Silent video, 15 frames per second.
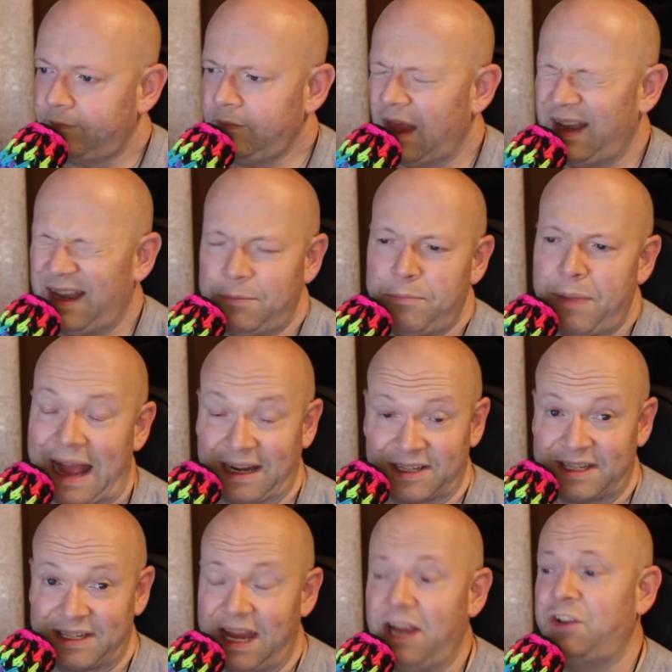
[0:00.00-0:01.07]
And then
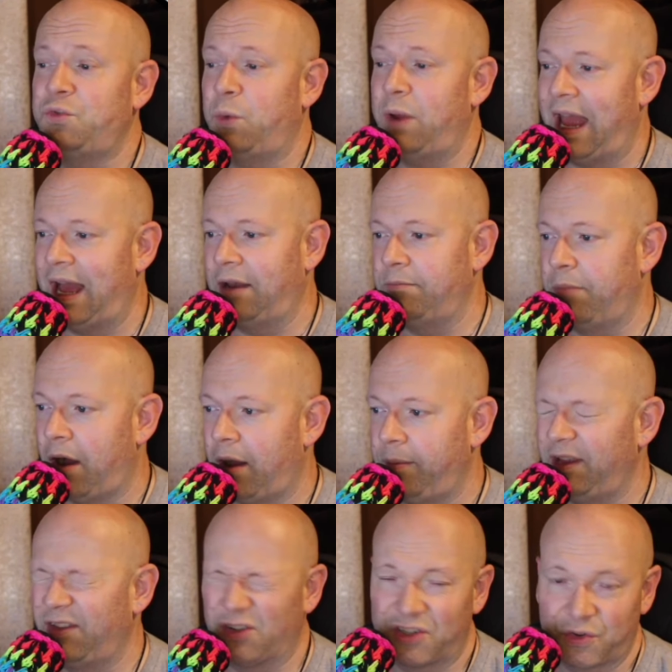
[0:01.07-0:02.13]
backstage, we had
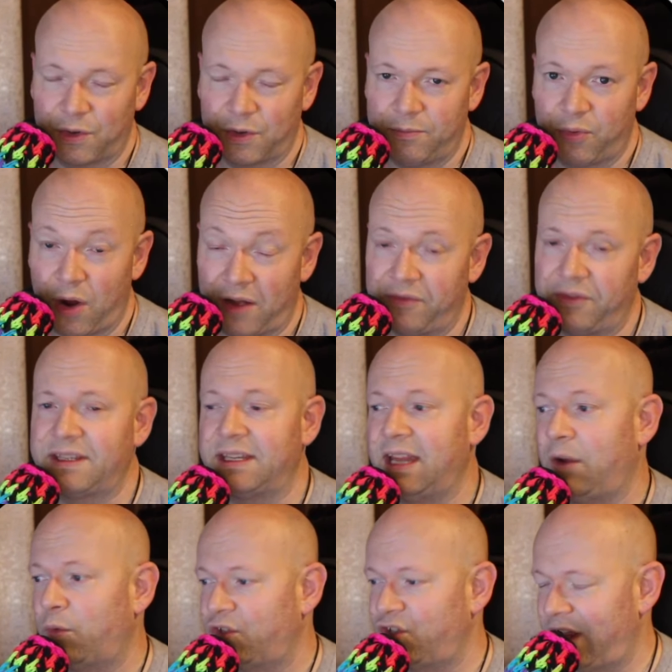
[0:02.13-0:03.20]
Bobby and the Street Profits, and they
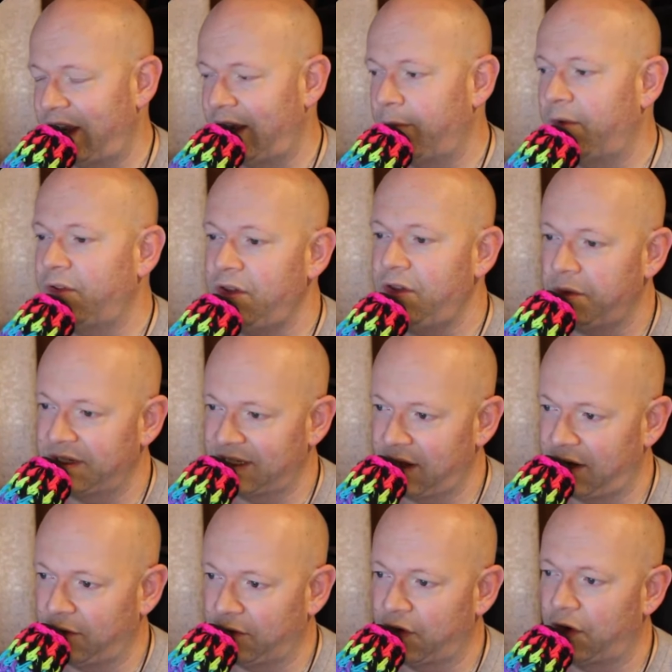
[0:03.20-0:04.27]
were chatting about the U.S.
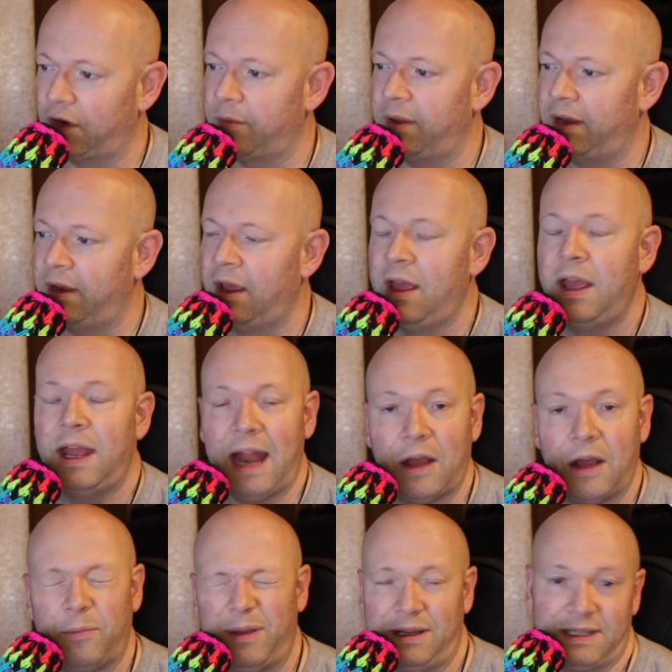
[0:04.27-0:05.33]
title tournament and
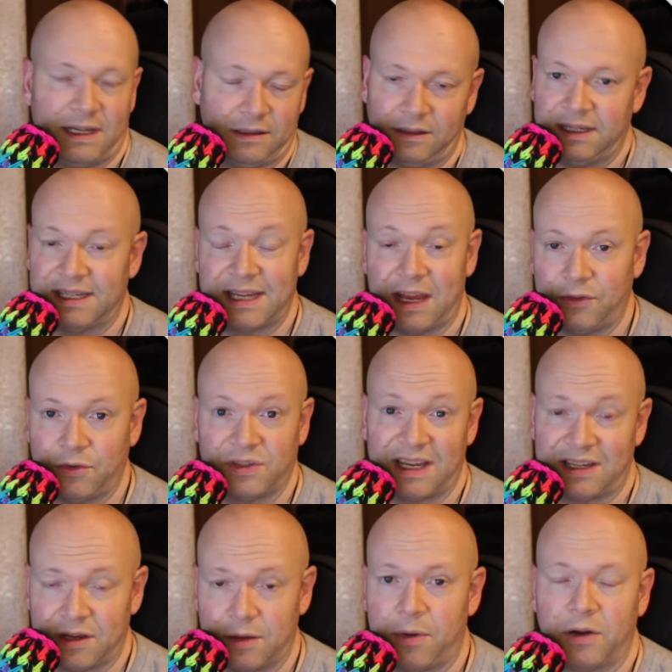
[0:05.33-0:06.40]
how basically Santos
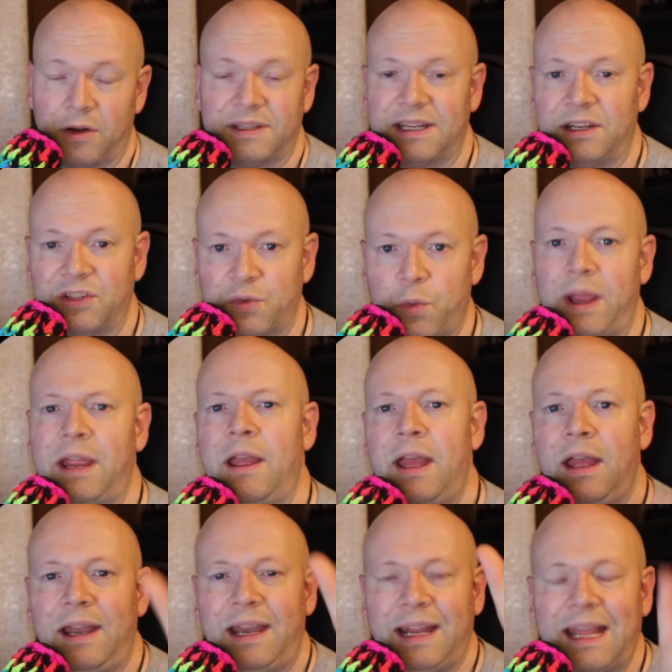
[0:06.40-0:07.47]
Escobar is in his way.
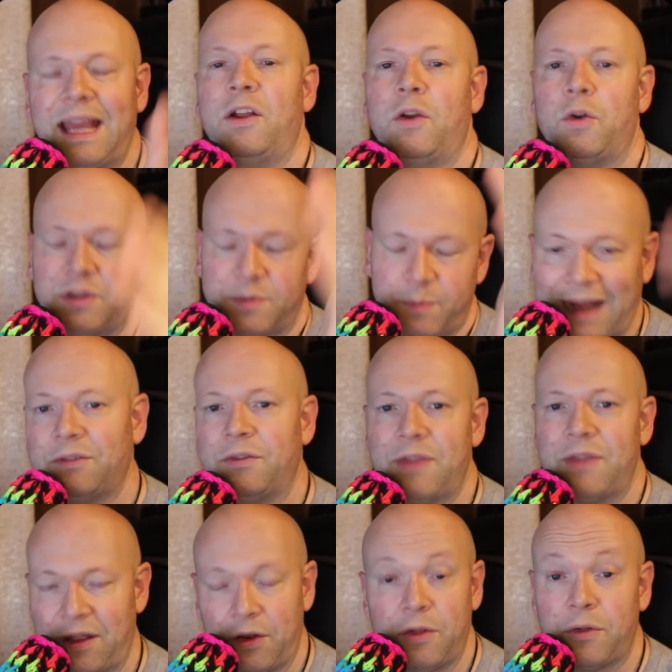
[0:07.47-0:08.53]
And again, it goes back to
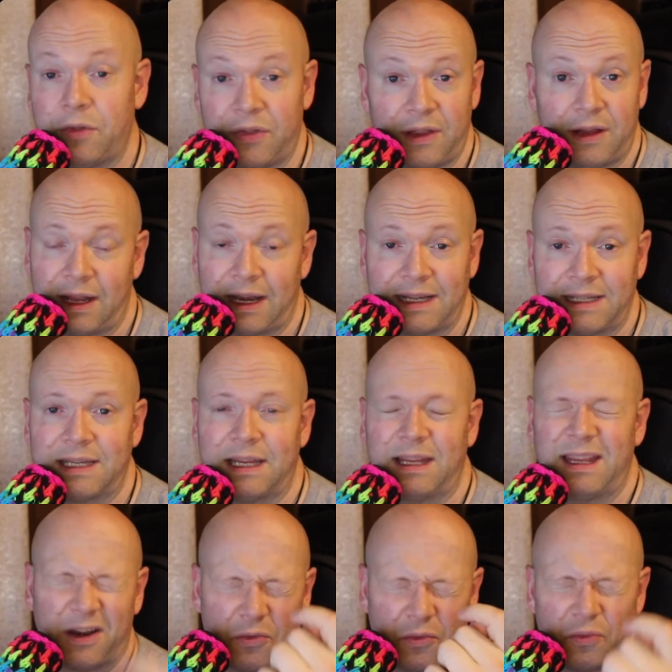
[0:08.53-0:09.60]
that other thing that I said
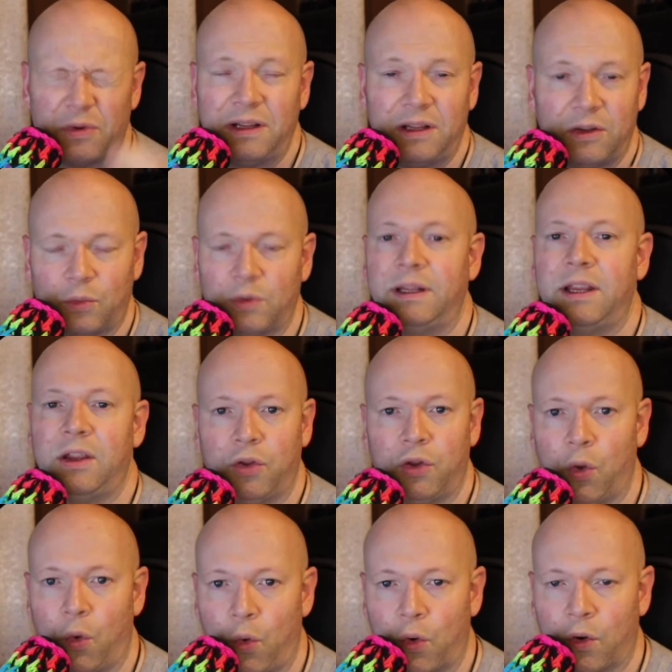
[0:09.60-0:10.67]
that I really, really
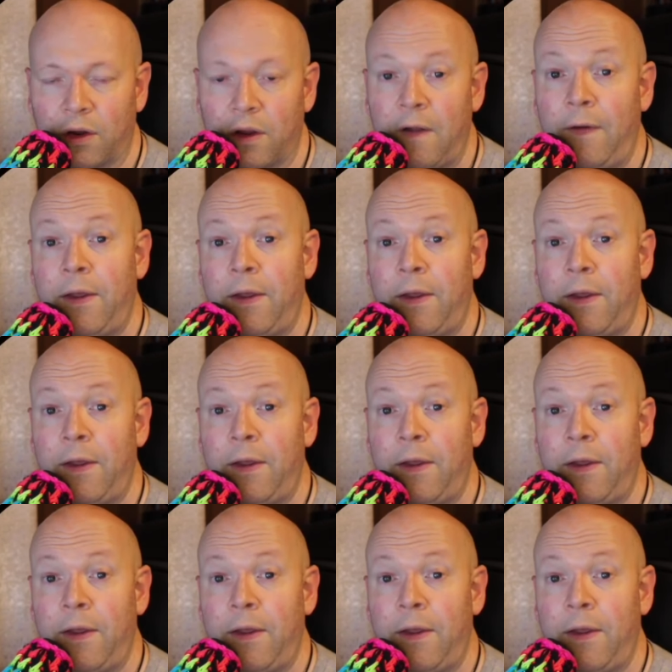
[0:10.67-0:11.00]
adore.